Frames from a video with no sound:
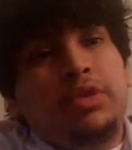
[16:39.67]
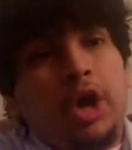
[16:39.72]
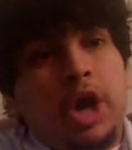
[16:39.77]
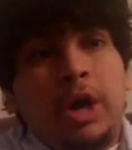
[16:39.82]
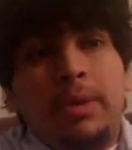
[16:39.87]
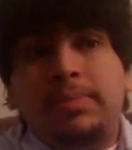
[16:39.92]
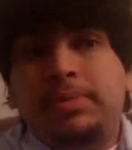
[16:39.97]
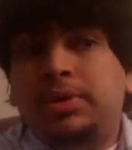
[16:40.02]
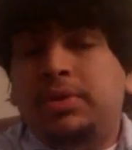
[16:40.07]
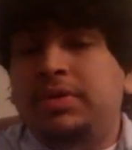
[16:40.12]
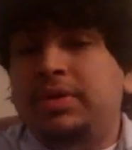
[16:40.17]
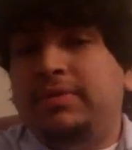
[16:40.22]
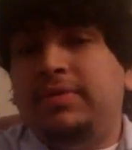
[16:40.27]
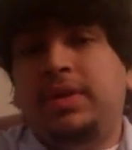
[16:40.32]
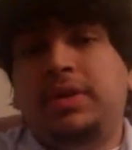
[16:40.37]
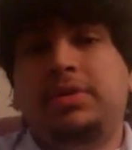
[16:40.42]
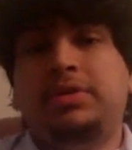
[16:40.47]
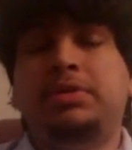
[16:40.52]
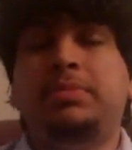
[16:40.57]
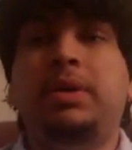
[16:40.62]
Uploading
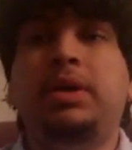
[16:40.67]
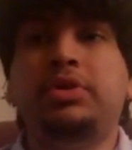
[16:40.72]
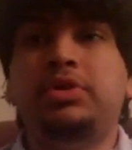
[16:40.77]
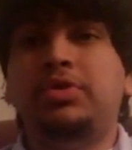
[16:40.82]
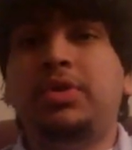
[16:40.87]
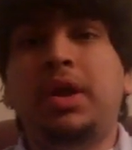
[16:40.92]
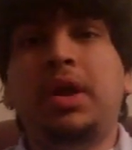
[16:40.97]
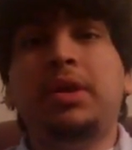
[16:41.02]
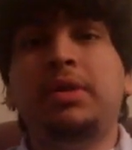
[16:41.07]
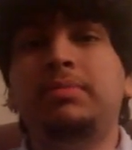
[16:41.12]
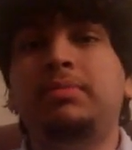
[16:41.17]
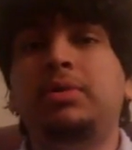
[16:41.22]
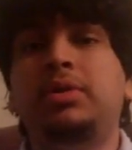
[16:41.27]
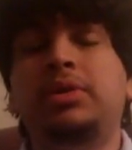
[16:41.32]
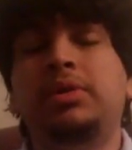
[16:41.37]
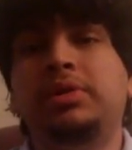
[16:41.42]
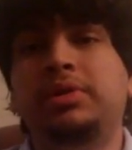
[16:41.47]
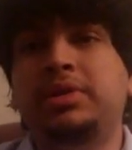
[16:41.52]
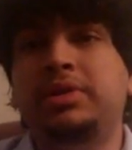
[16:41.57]
videos about Dragon Ball